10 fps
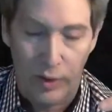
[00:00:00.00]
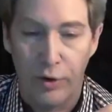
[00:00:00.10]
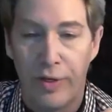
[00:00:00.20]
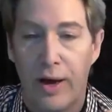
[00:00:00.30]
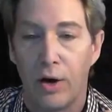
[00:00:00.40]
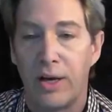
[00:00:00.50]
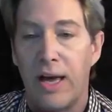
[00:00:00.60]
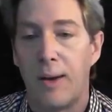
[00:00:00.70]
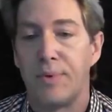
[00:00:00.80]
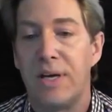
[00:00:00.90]
whether they are
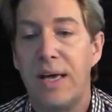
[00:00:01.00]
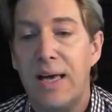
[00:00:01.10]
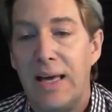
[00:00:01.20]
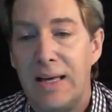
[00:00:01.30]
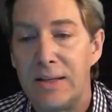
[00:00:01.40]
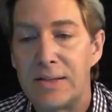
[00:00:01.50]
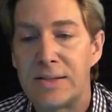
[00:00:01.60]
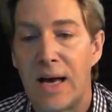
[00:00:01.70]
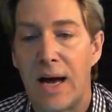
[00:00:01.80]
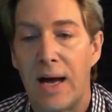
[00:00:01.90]
kept
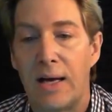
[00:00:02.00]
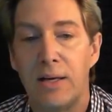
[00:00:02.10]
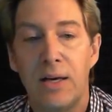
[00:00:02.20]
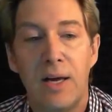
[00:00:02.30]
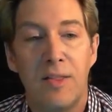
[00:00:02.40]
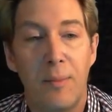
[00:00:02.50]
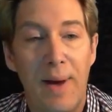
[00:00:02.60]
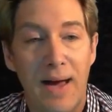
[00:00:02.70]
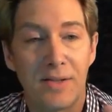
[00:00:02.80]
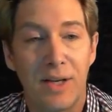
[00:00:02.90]
inside the
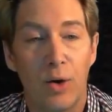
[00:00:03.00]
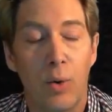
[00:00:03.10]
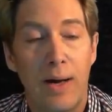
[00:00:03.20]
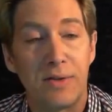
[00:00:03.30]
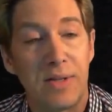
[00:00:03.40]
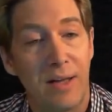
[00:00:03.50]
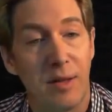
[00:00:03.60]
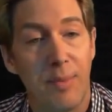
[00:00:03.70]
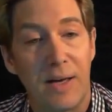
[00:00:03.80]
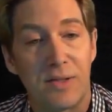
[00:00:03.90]
basket or outside
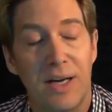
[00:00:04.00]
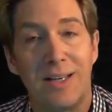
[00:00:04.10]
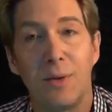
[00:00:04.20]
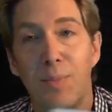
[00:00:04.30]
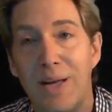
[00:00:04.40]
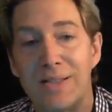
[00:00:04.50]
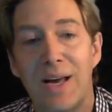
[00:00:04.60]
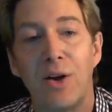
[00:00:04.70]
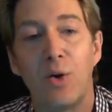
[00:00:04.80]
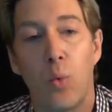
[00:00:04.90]
the basket. It depends
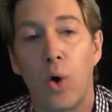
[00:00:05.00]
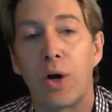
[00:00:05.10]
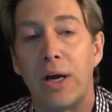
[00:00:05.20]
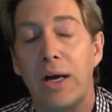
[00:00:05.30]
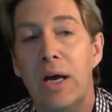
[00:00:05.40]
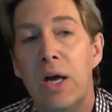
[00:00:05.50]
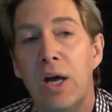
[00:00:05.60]
how you're working.